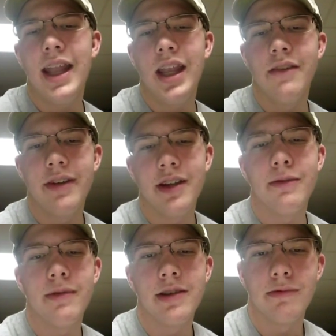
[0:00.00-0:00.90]
I never get
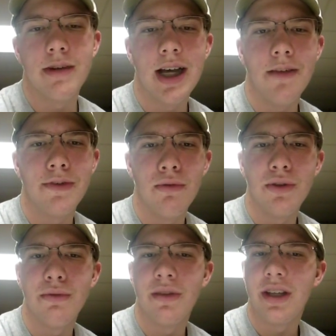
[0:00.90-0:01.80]
the reason why I'm
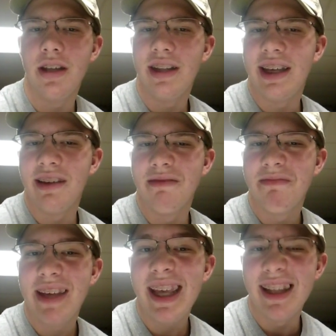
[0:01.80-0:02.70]
going through and killing
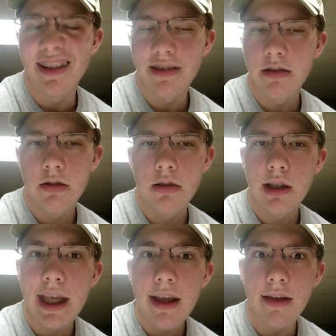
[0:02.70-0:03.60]
kids.
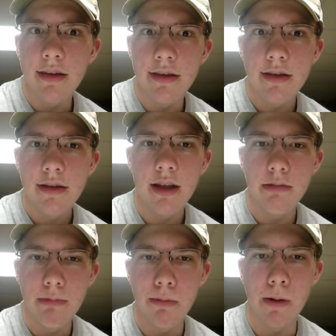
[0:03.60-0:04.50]
Kids
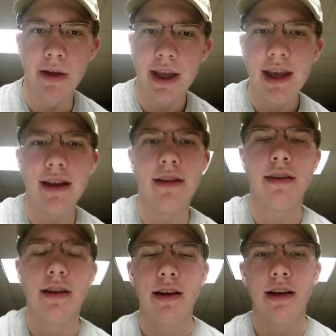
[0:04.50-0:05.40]
is my problem.
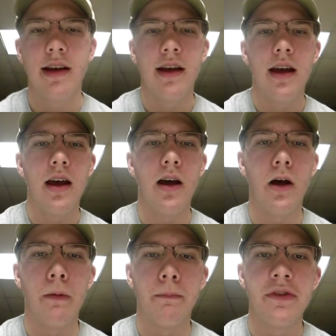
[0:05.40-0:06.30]
Kids.
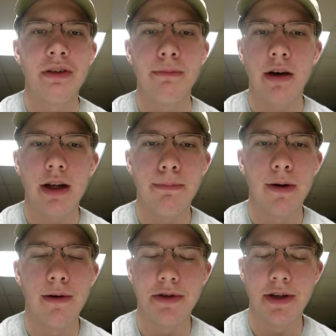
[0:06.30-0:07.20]
Somebody
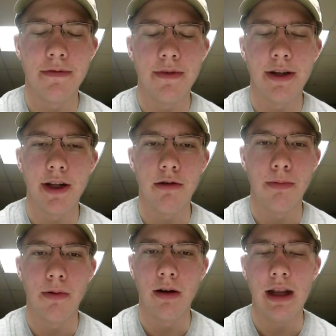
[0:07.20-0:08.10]
posted a video
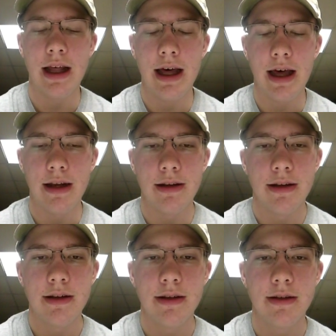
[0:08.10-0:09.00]
up online.
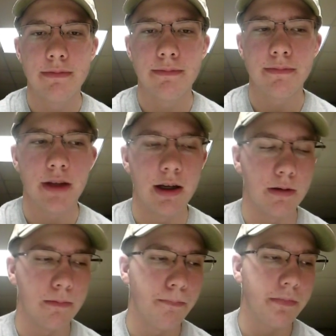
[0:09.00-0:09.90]

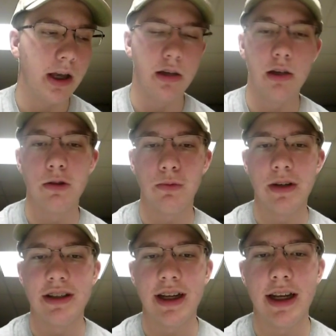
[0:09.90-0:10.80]
It was
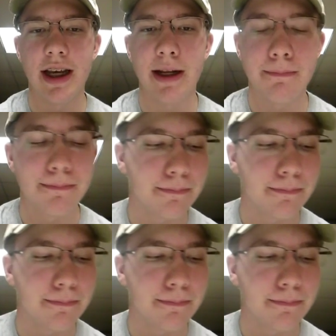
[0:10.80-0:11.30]
Wednesday night.